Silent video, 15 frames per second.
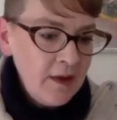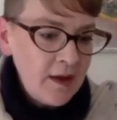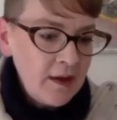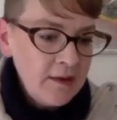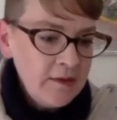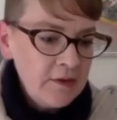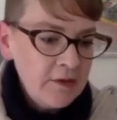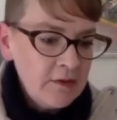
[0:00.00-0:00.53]

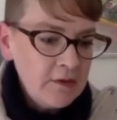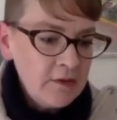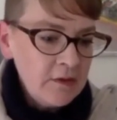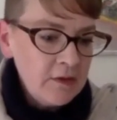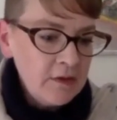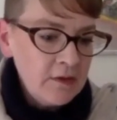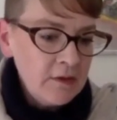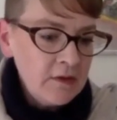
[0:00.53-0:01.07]

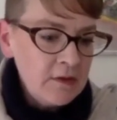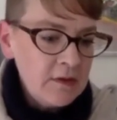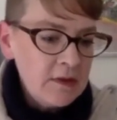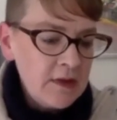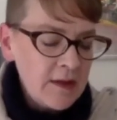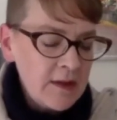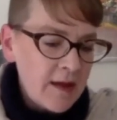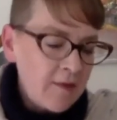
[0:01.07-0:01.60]

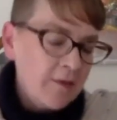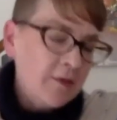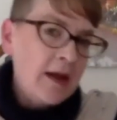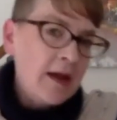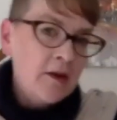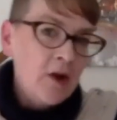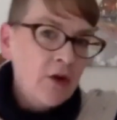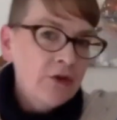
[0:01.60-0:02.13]

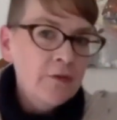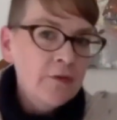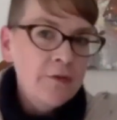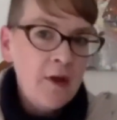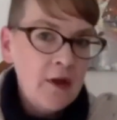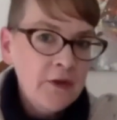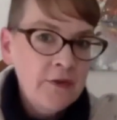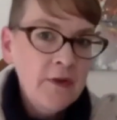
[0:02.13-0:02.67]
that
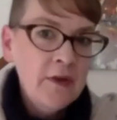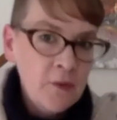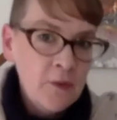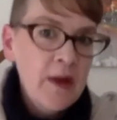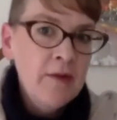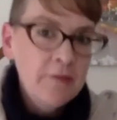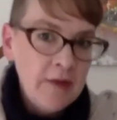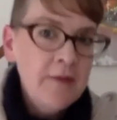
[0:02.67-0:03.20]
notion of philosophy
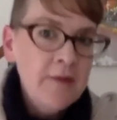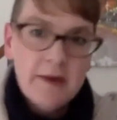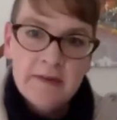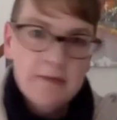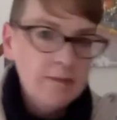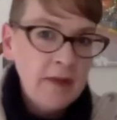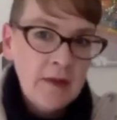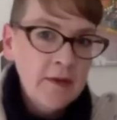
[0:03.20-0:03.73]
as a way of
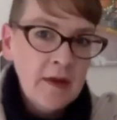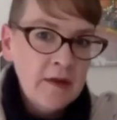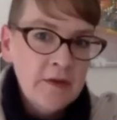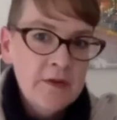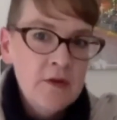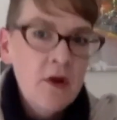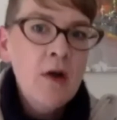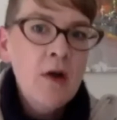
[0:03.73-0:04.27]
life
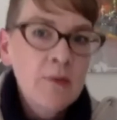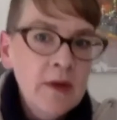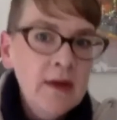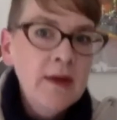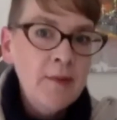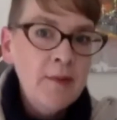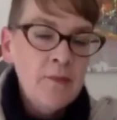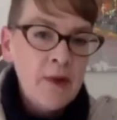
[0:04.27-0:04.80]
has not
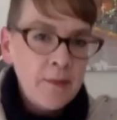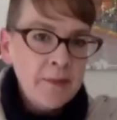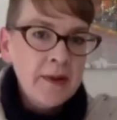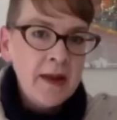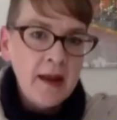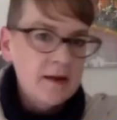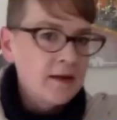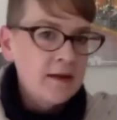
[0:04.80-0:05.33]
really been
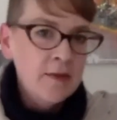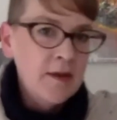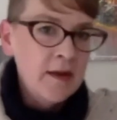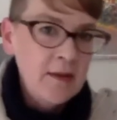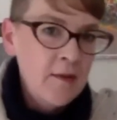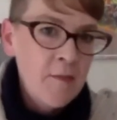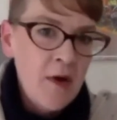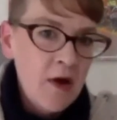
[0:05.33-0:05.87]

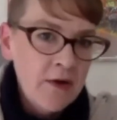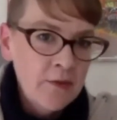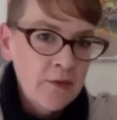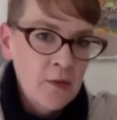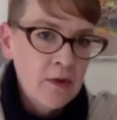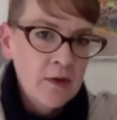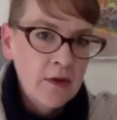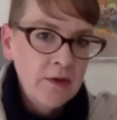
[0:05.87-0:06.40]
replicated in the modern